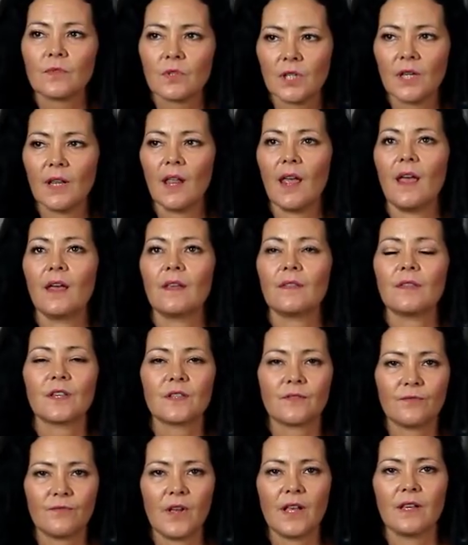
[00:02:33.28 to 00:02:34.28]
today,
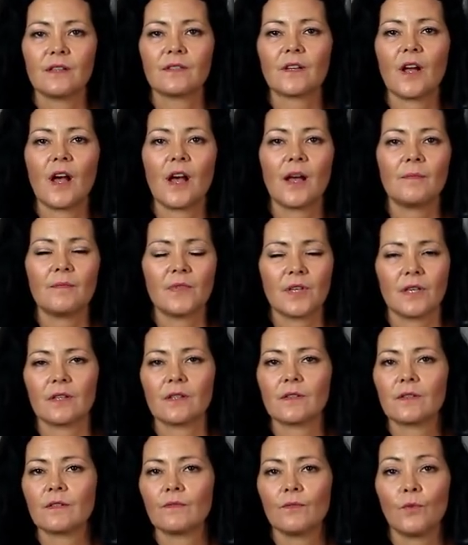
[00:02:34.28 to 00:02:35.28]
this FaceTime,
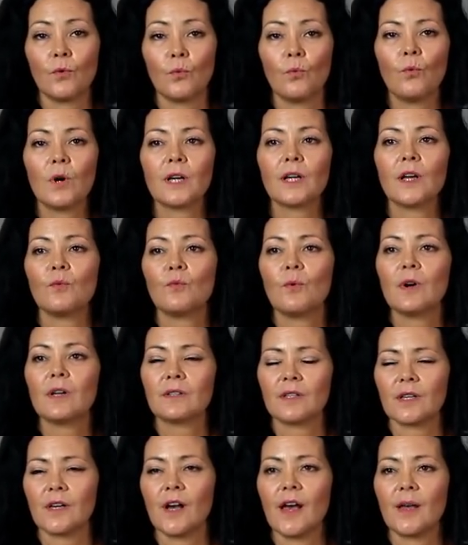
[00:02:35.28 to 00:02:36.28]
this
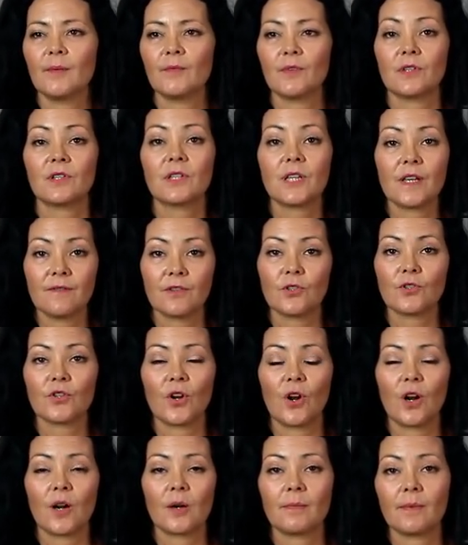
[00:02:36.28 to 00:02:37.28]
one-on-one time with David
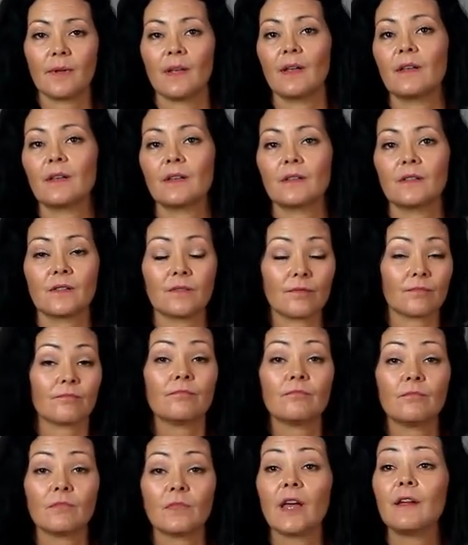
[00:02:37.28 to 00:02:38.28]
Sharp is
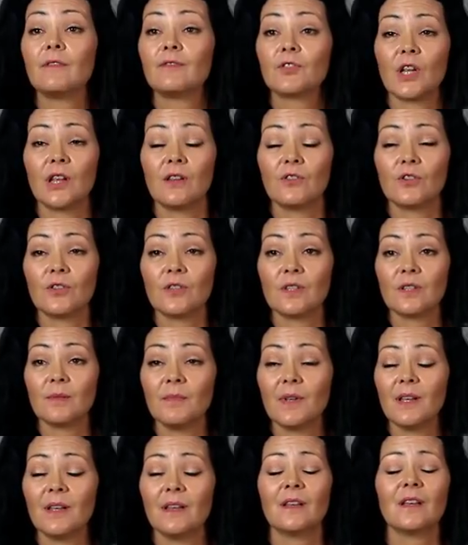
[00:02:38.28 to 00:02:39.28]
life-changing
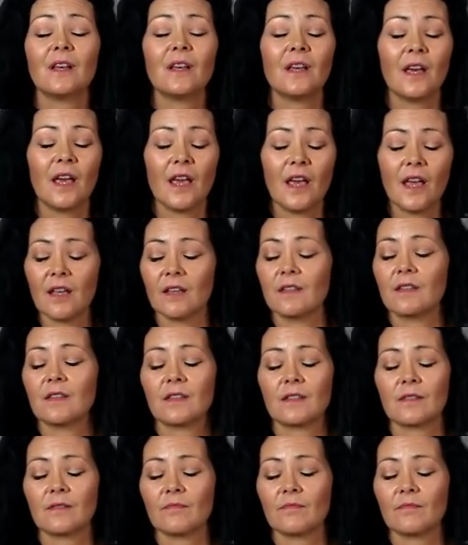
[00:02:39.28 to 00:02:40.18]
to me. I